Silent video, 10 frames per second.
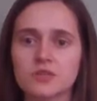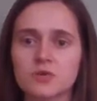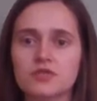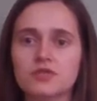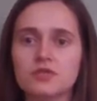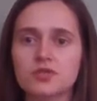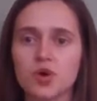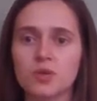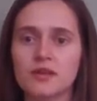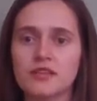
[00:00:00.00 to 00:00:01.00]
when Ruth
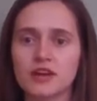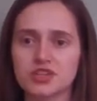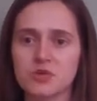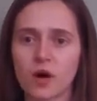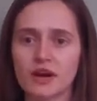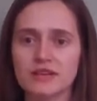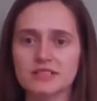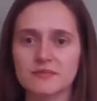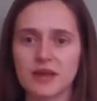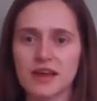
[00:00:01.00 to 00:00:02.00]
told me that she wanted to
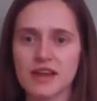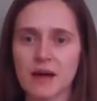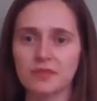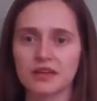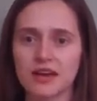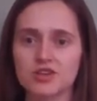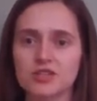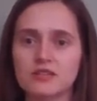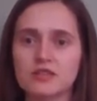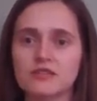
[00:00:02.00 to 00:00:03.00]
submit an
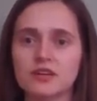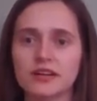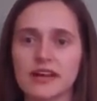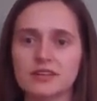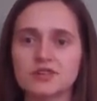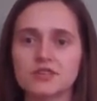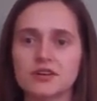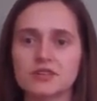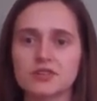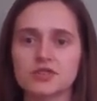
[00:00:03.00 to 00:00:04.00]
application for a cancer
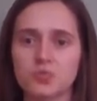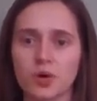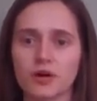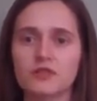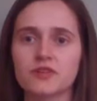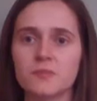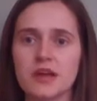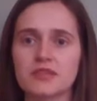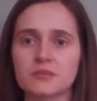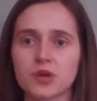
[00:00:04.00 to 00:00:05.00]
research award for me
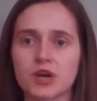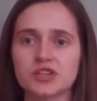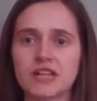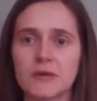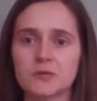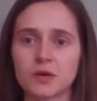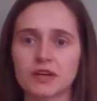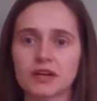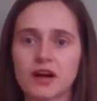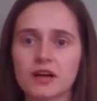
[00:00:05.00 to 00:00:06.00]
in the project I was
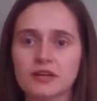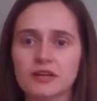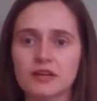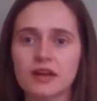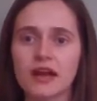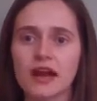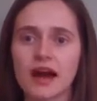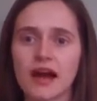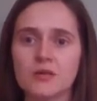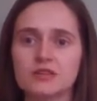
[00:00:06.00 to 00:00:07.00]
working on,
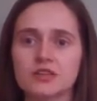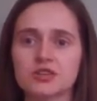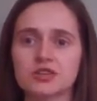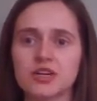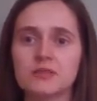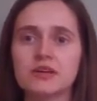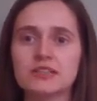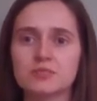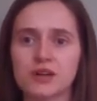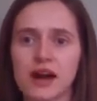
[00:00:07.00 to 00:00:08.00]
I was extremely
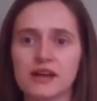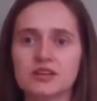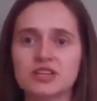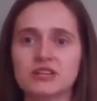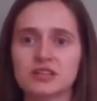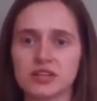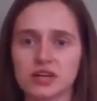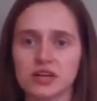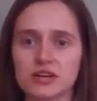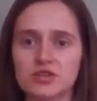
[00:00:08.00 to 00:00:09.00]
surprised and
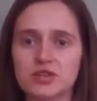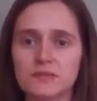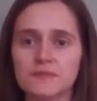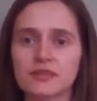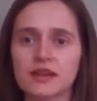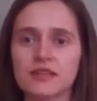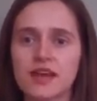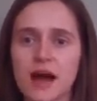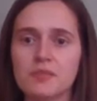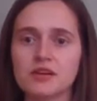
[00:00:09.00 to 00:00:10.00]
encouraged. The
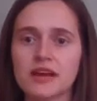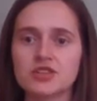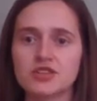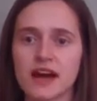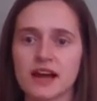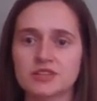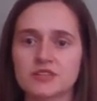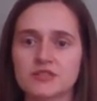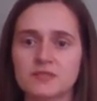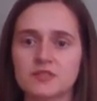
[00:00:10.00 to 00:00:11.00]
application asked
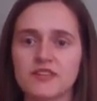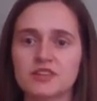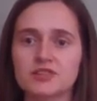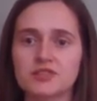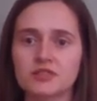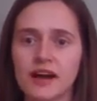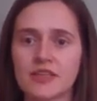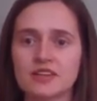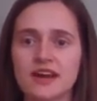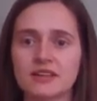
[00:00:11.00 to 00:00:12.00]
for the professor to write
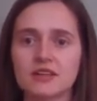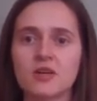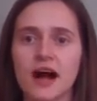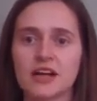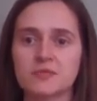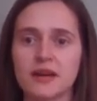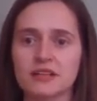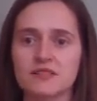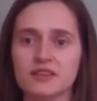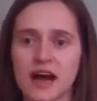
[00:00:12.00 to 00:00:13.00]
the technical
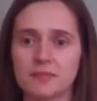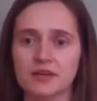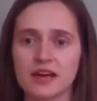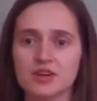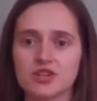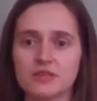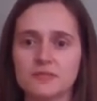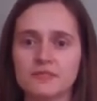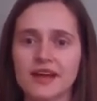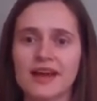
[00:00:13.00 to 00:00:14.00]
aspects of the application,
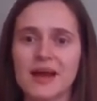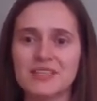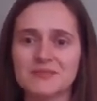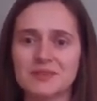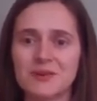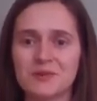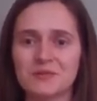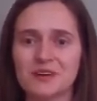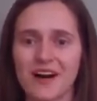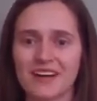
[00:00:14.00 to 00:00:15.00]
and to be
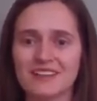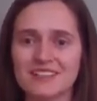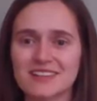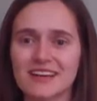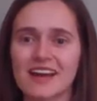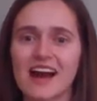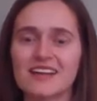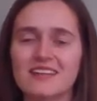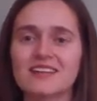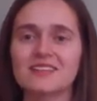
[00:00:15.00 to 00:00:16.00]
totally honest, I
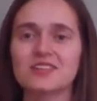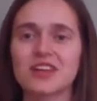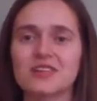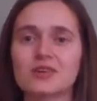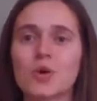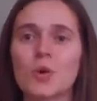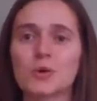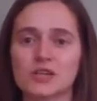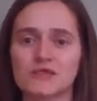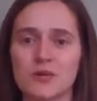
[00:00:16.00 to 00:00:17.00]
didn't understand a
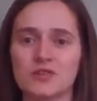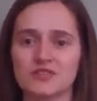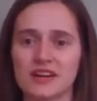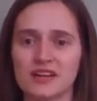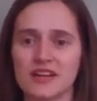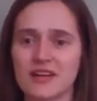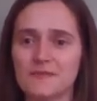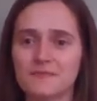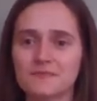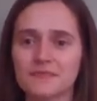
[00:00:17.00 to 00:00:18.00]
quarter of what was written in it.
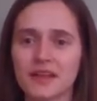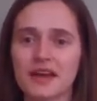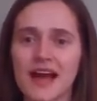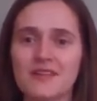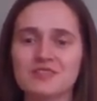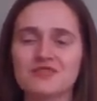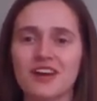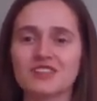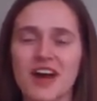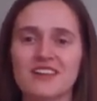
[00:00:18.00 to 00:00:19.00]
I was
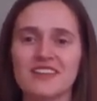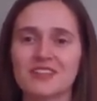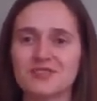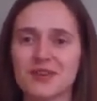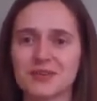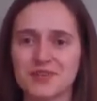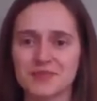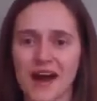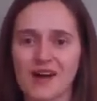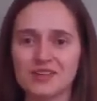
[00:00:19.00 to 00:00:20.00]
fresh out of the introductory
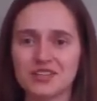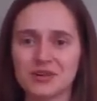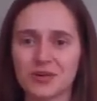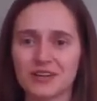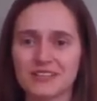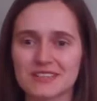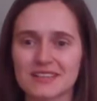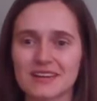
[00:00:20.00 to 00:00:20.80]
biology course,